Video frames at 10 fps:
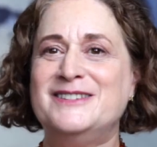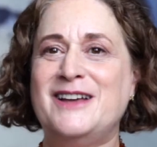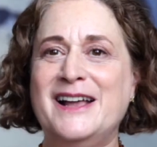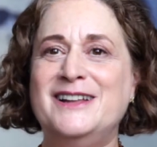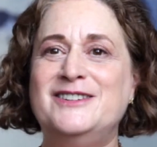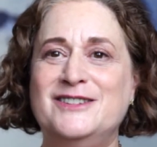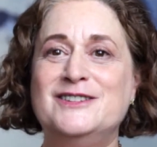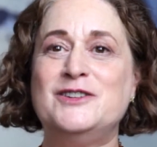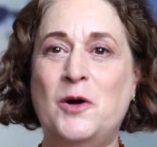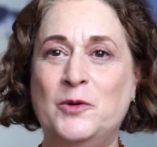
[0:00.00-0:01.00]
science
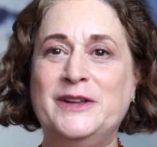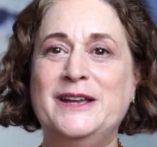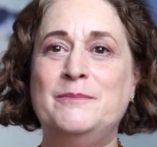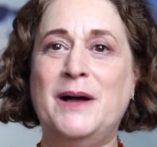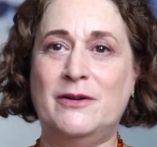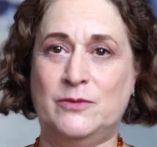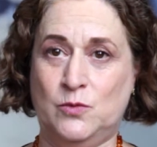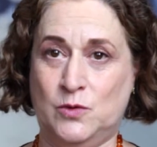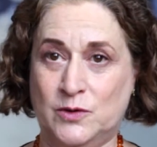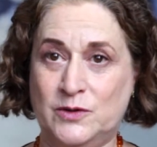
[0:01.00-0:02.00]
isn't only about
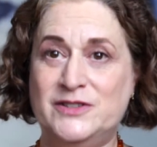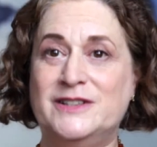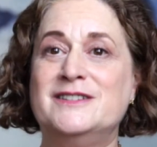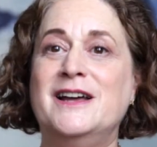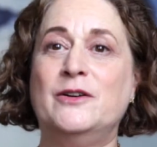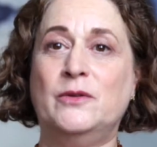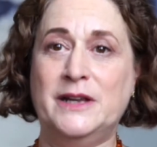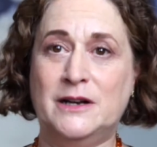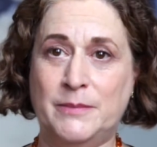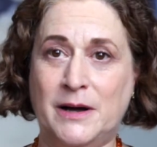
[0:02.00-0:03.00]
words, it's not only
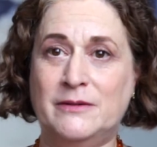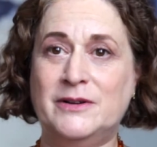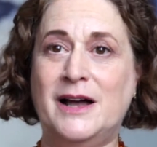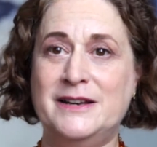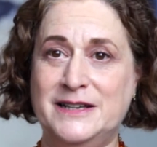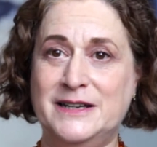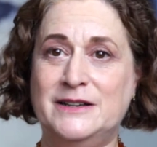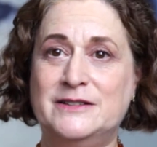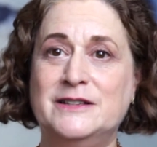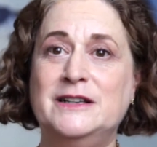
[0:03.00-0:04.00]
about
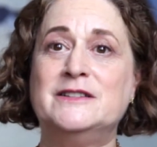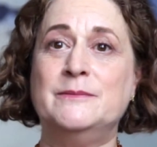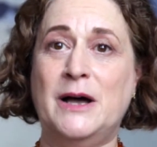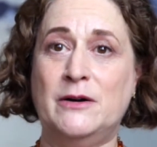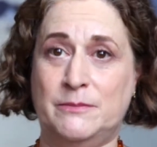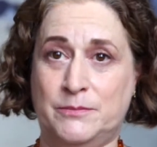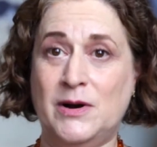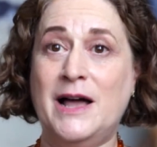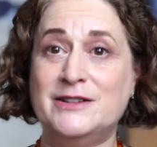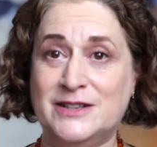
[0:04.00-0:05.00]
ideas, it's about
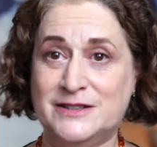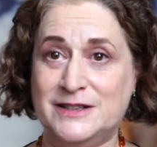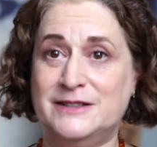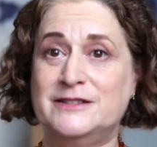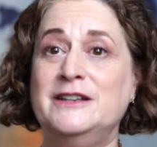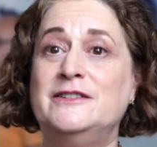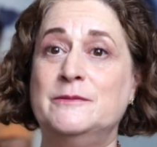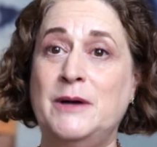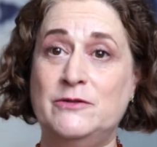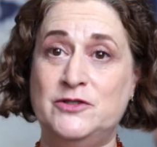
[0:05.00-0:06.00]
practices, it's
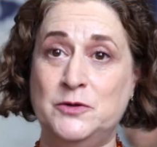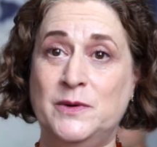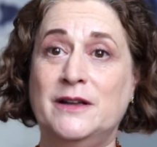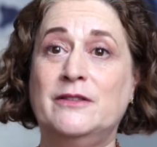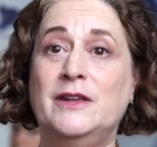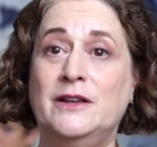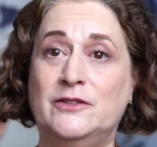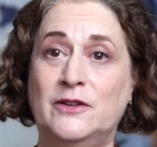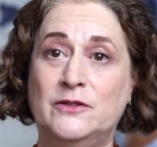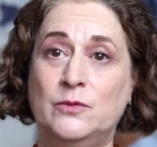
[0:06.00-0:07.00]
about doing things as